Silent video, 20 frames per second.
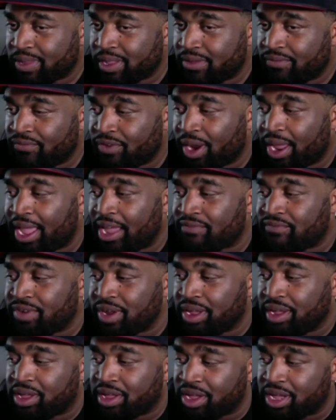For every
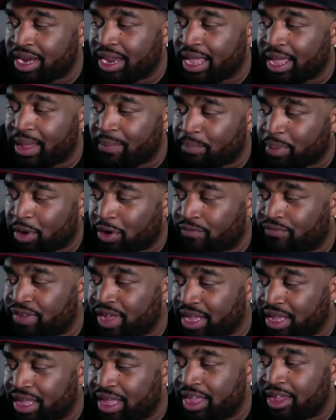good and
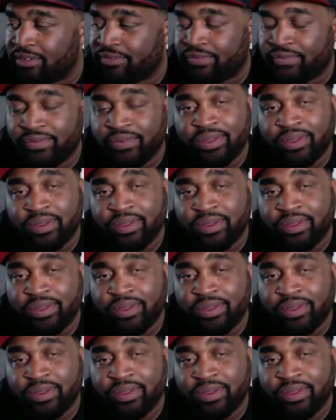perfect gift